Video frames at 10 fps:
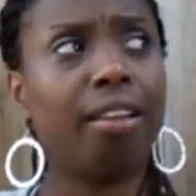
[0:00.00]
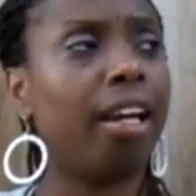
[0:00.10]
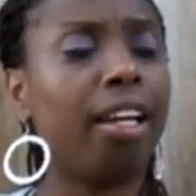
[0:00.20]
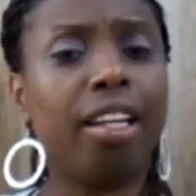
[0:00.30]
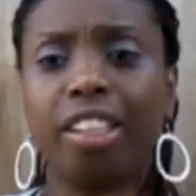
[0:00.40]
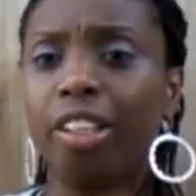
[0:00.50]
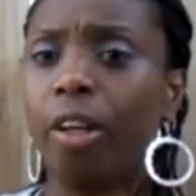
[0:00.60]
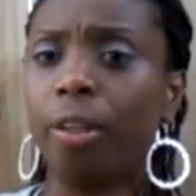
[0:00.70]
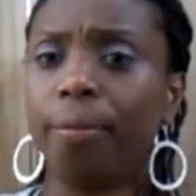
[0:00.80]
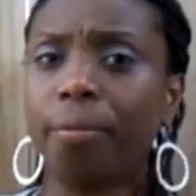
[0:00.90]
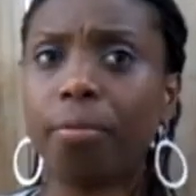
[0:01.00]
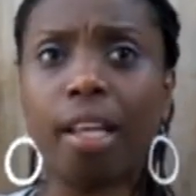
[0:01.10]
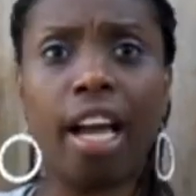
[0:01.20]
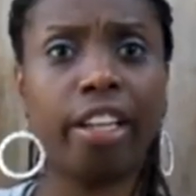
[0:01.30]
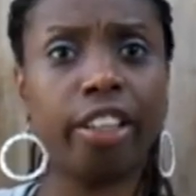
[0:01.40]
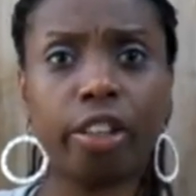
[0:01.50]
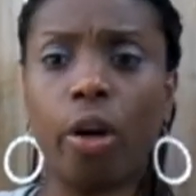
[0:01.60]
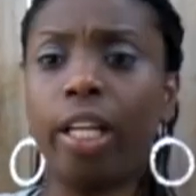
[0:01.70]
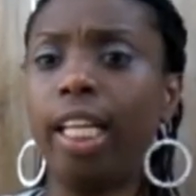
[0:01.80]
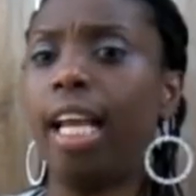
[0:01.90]
Like, and so I just
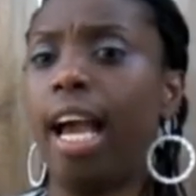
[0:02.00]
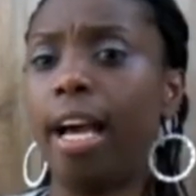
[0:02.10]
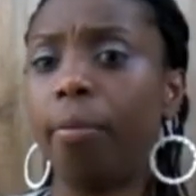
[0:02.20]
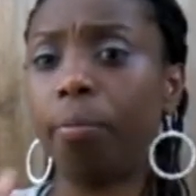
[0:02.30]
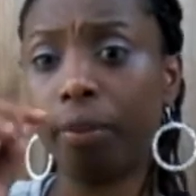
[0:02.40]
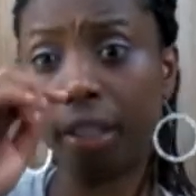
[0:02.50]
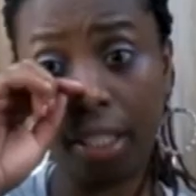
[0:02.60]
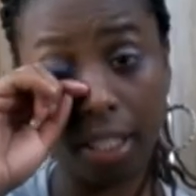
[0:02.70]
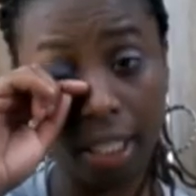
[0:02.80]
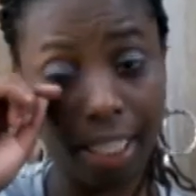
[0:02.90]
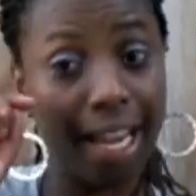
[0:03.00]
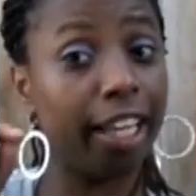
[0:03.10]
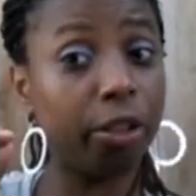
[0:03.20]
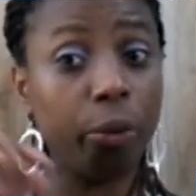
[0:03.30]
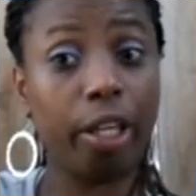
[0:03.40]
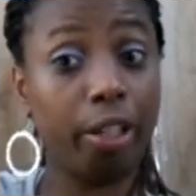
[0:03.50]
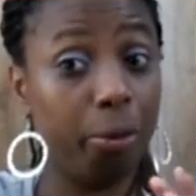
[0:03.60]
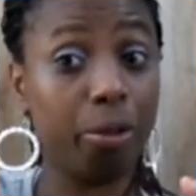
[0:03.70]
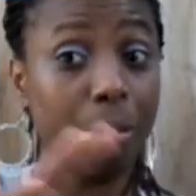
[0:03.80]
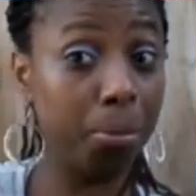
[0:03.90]
thought he got to
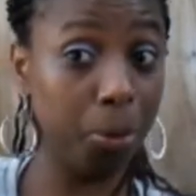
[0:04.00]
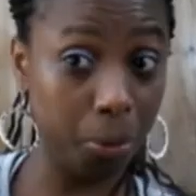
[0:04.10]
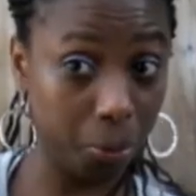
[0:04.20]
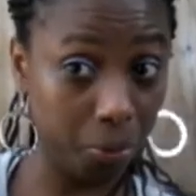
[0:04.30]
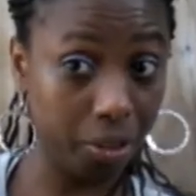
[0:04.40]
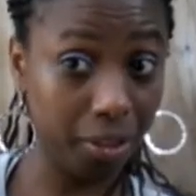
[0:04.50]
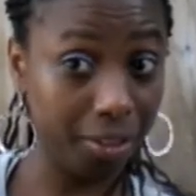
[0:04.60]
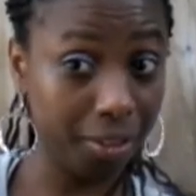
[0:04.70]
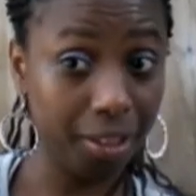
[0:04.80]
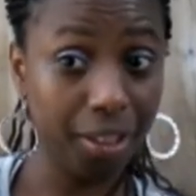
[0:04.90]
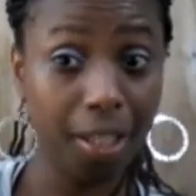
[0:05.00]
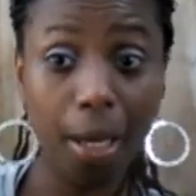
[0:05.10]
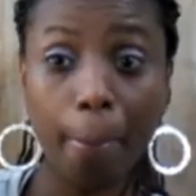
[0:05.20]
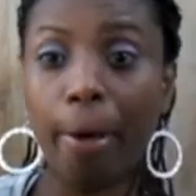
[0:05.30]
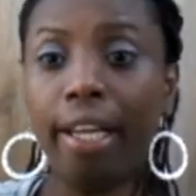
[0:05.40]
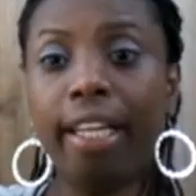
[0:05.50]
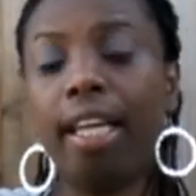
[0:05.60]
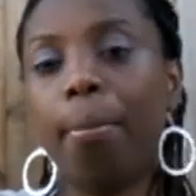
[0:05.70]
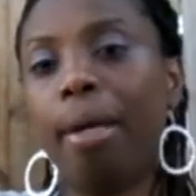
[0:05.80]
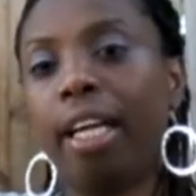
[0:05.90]
include the moves, but he
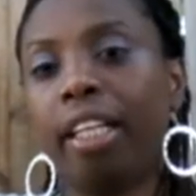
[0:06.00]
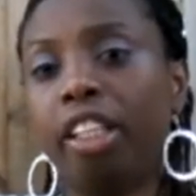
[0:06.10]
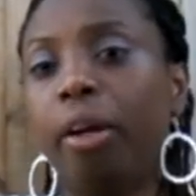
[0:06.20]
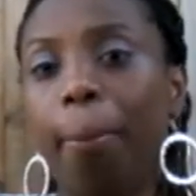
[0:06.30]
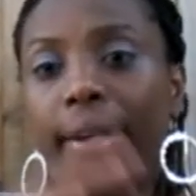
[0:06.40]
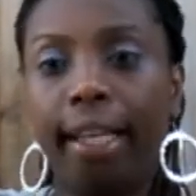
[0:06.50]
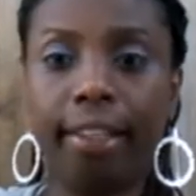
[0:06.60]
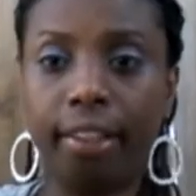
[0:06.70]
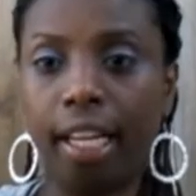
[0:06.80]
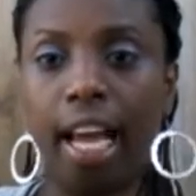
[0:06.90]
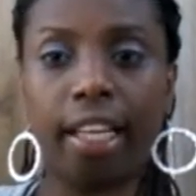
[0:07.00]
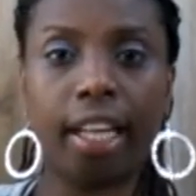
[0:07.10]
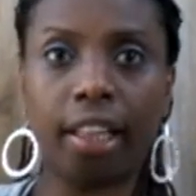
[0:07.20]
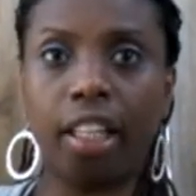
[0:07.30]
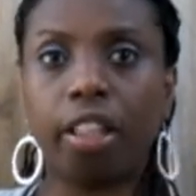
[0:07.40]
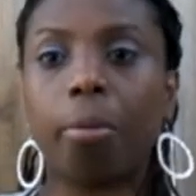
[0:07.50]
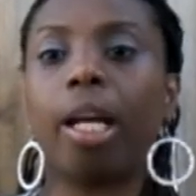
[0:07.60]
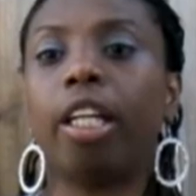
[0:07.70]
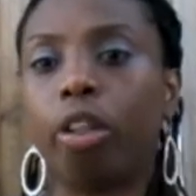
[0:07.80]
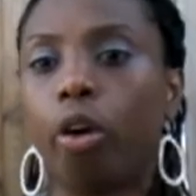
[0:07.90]
didn't make it so blatant as I think
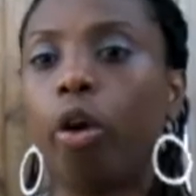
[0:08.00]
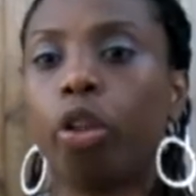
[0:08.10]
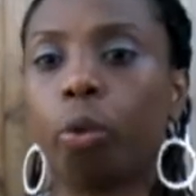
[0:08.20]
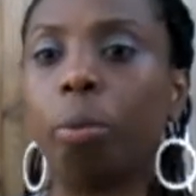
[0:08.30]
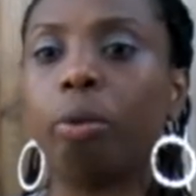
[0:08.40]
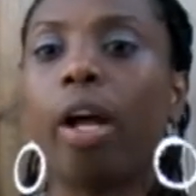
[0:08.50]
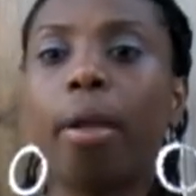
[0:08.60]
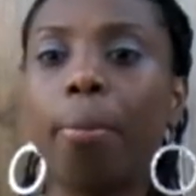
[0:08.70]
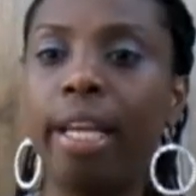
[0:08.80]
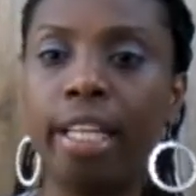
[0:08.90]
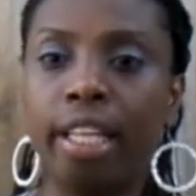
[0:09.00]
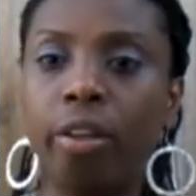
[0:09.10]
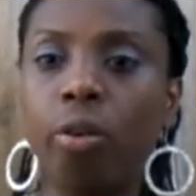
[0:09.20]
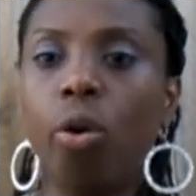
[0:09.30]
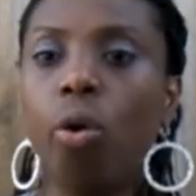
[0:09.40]
sometimes girls would try to make it.